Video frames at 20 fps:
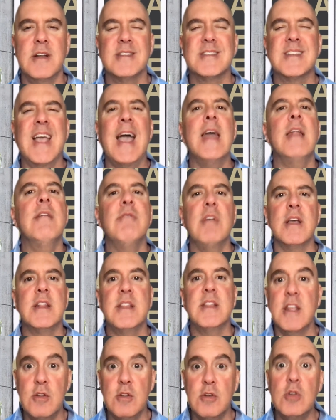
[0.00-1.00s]
It's kind of
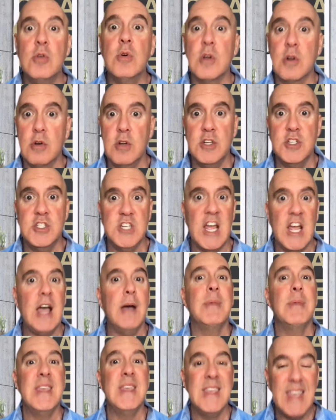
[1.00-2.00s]
like, did you do a good
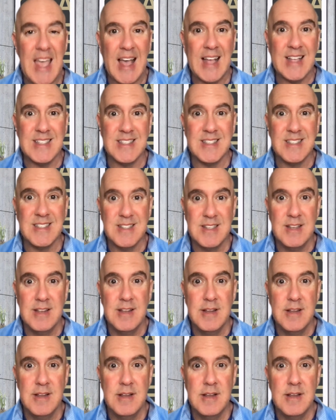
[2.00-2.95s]
job? Yes.